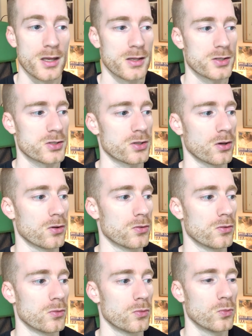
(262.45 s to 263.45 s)

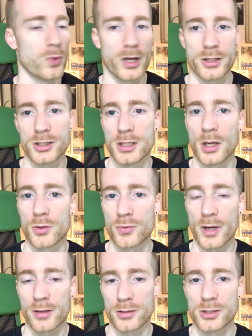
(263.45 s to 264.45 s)
so where she goes
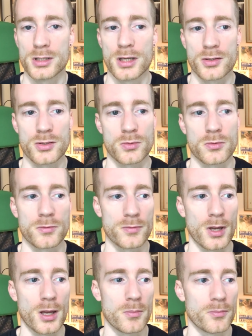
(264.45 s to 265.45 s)
around and she does sort of
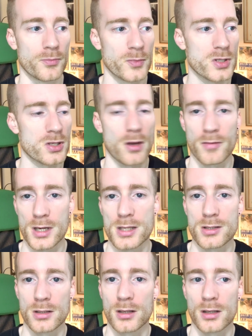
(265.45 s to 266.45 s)
surveys
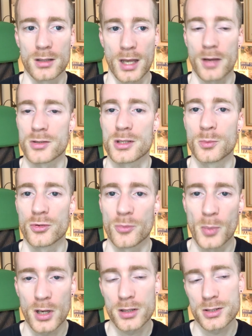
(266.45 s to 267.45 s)
and counts numbers of
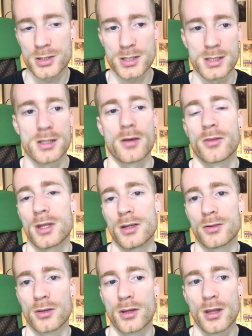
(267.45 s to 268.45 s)
bugs and sees how
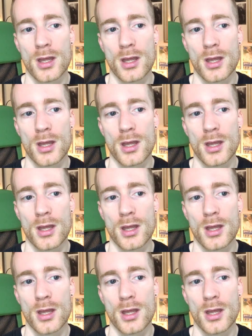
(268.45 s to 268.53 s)
things are,